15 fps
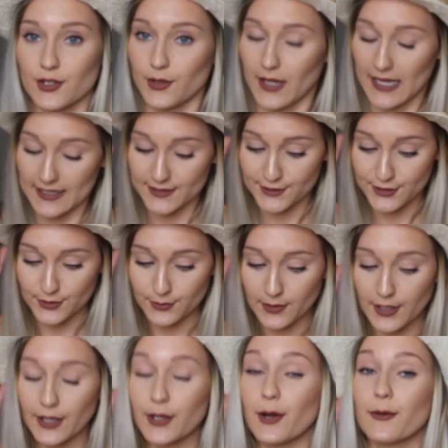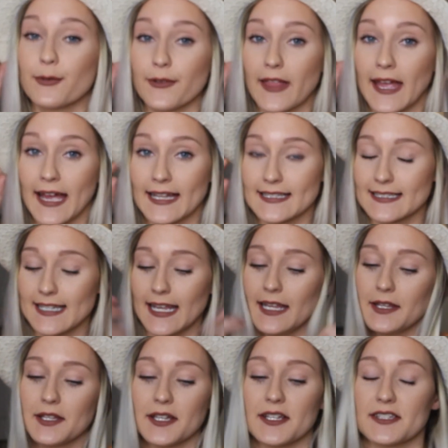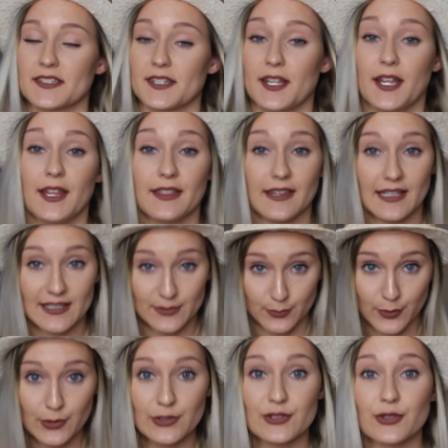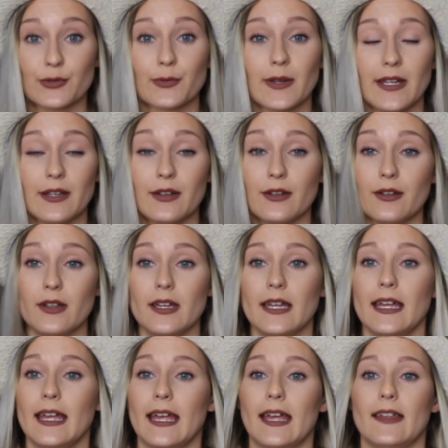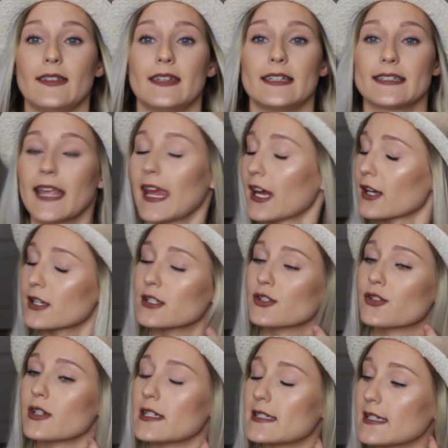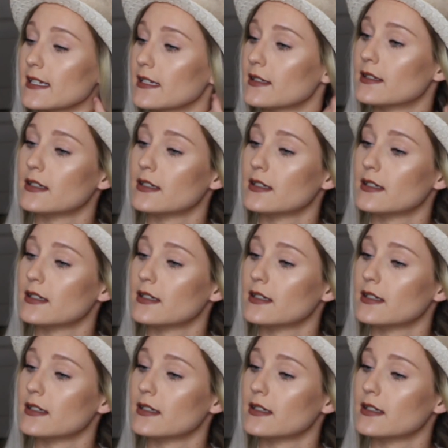So I had to go for the hat today because these roots are real and this hair is greasy.